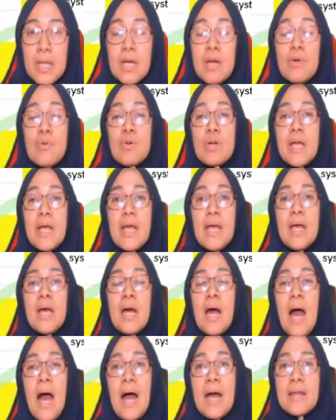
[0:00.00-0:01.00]
Okay,
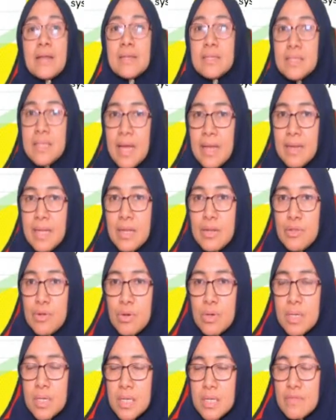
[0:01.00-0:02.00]
understanding
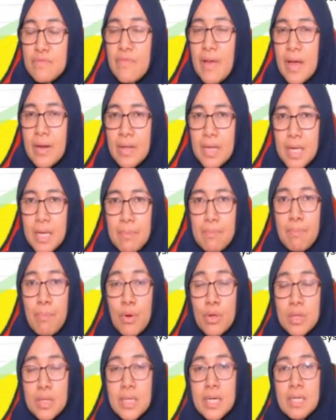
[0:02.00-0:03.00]
node is very
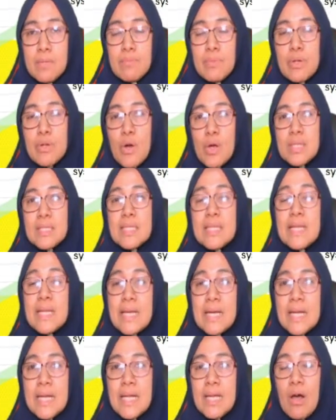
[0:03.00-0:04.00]
important because
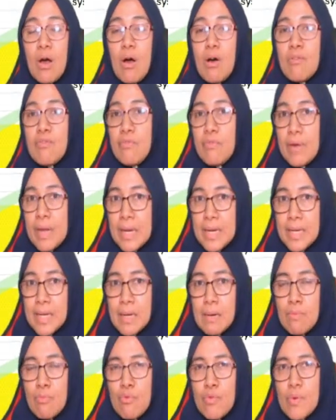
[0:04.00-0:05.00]
degree of
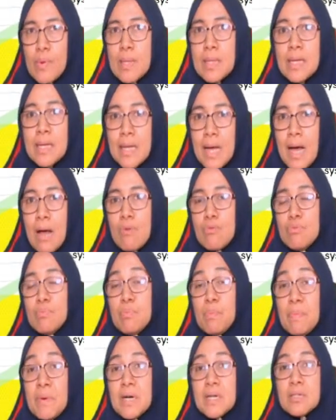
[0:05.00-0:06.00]
freedom we will count
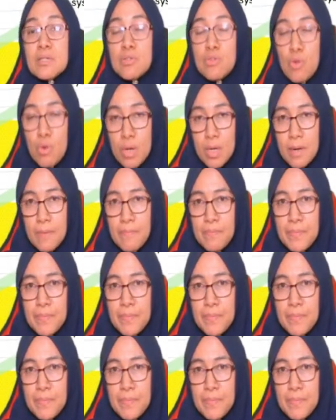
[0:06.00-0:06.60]
per node.